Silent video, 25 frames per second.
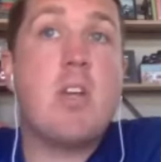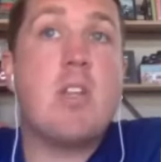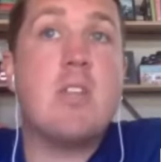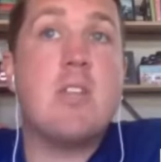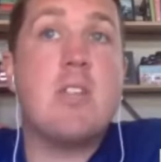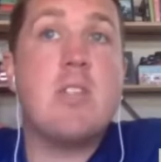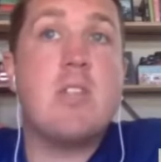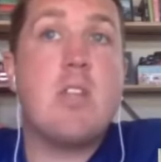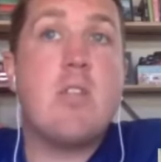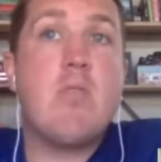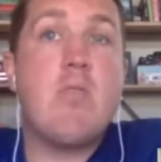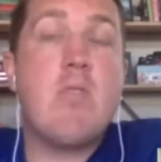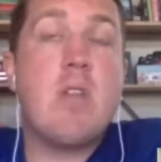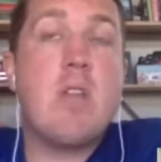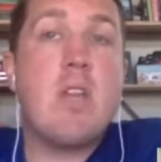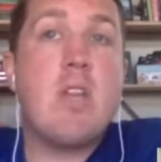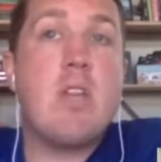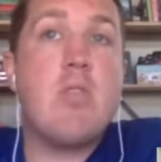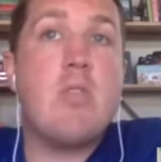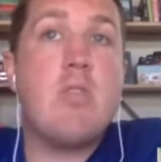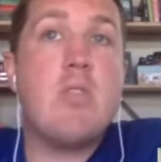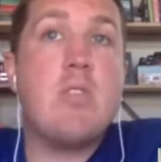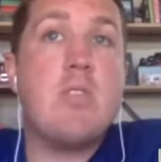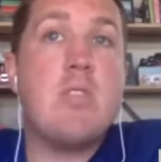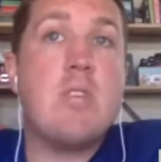Considering
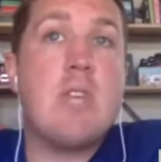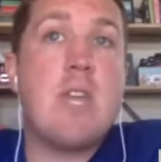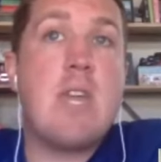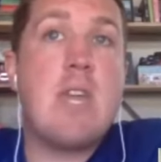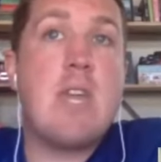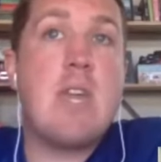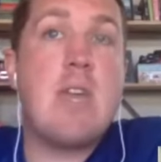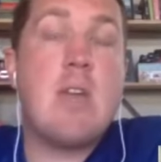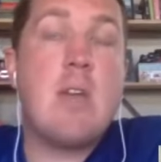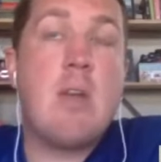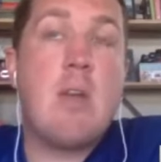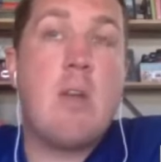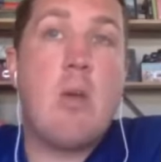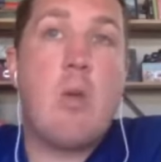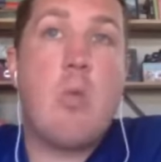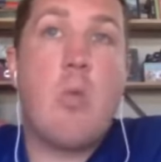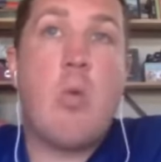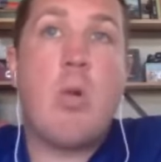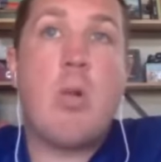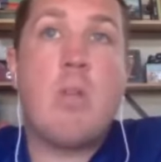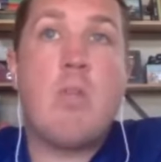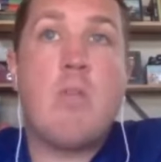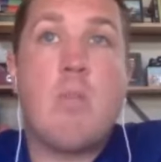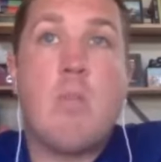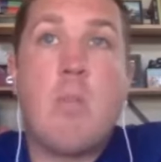you see
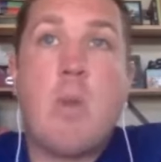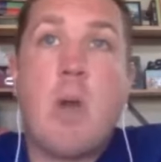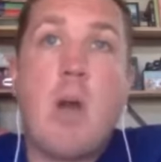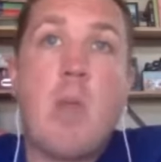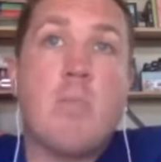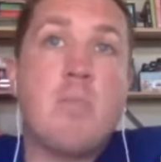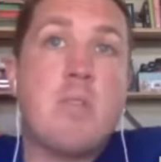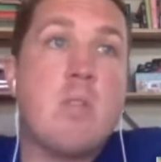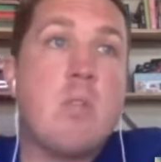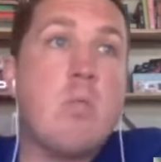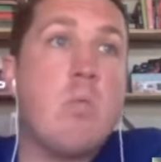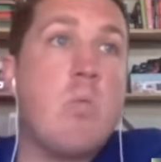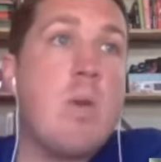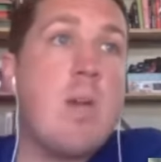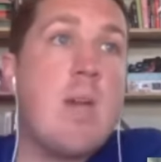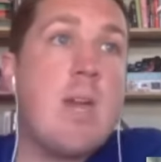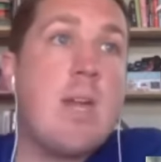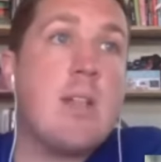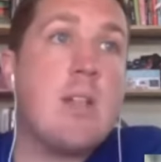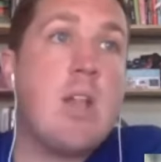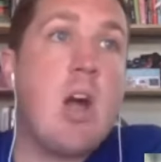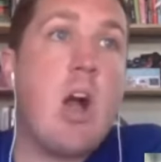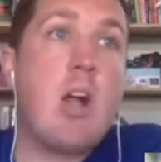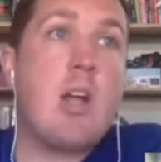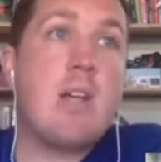one of them pop to the
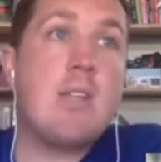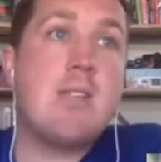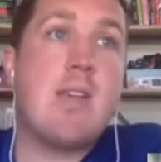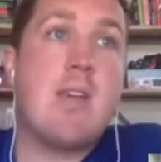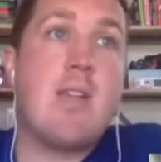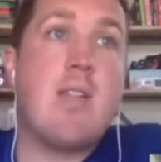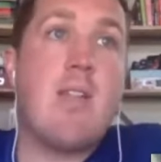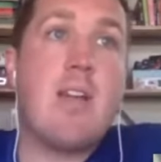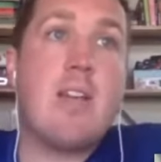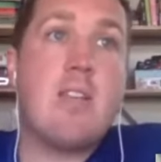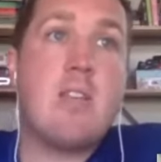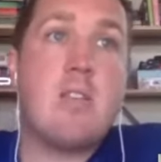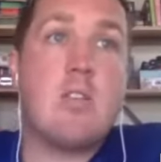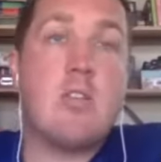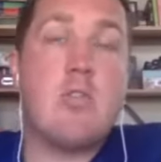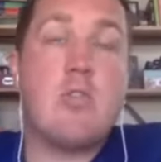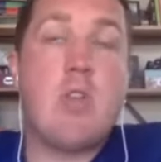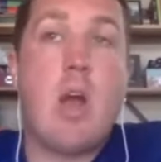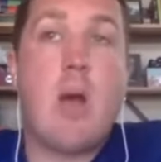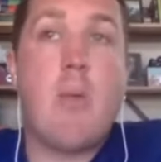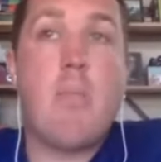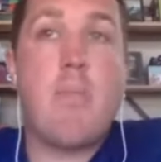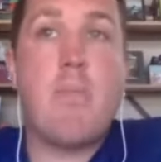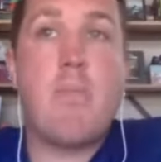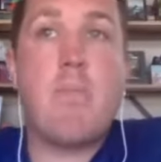wing, Lacazette likes to
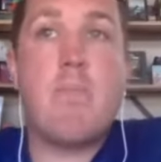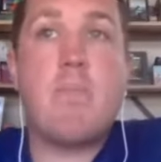drop